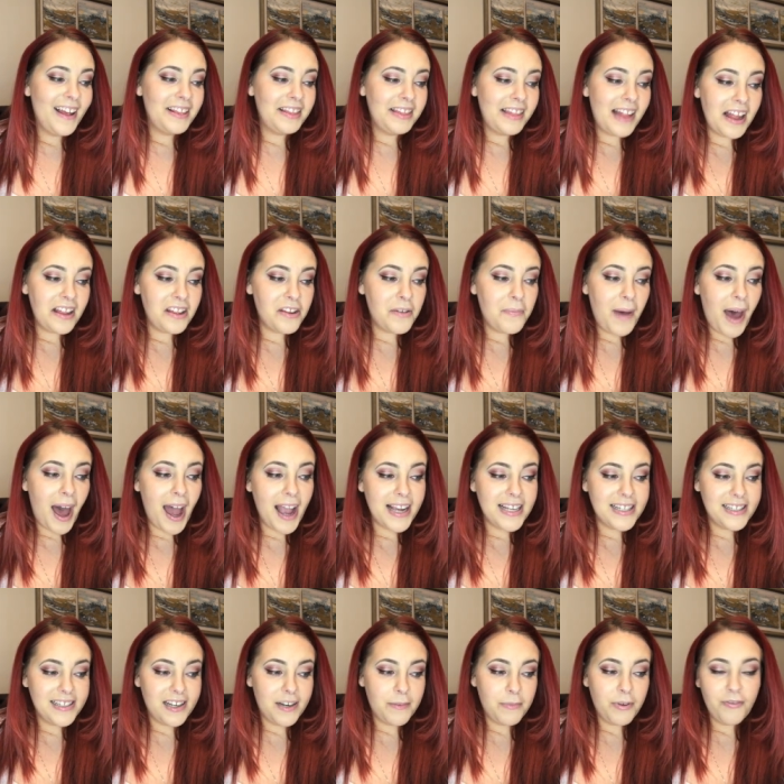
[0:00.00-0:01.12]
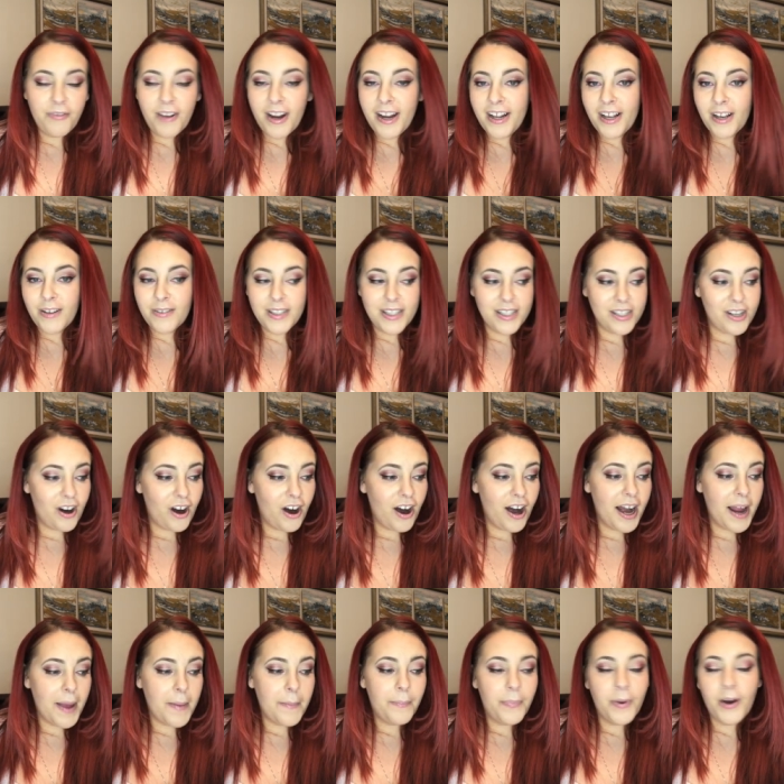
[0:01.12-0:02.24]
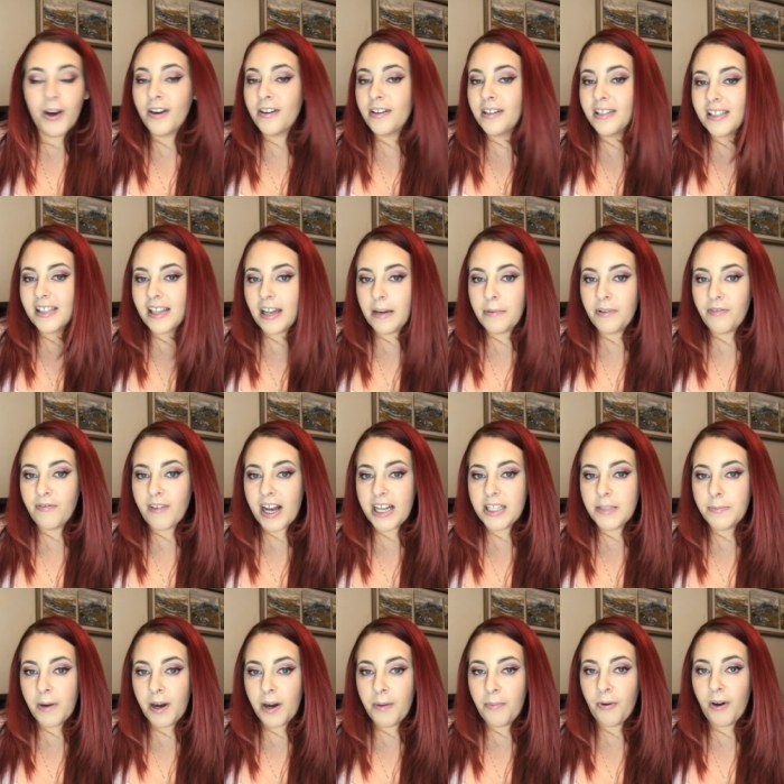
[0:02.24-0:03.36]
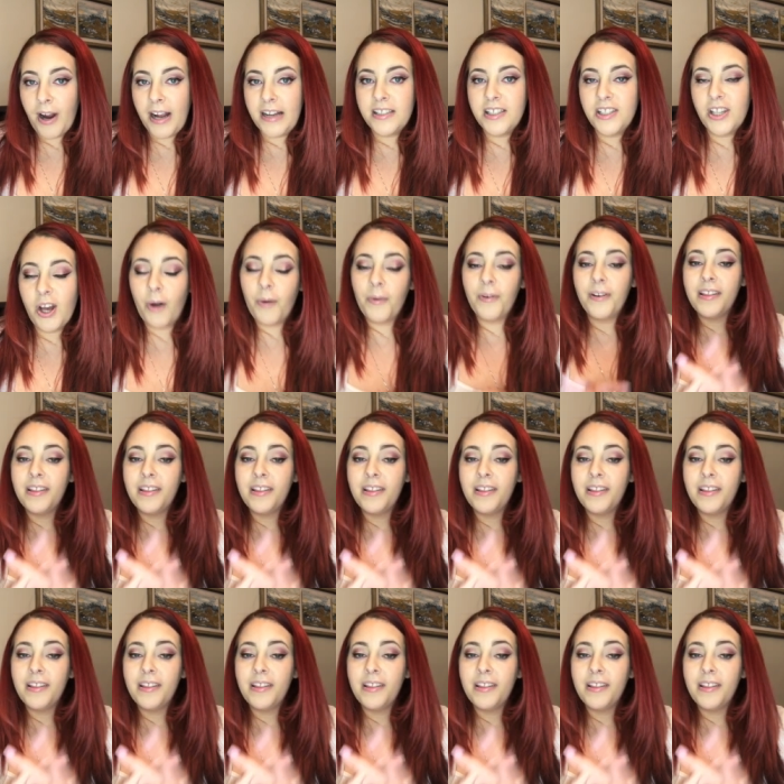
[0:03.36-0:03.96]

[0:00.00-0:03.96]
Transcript: Lullaby is going to be Radio Star. And Burn is going to be Raspberry Beret. So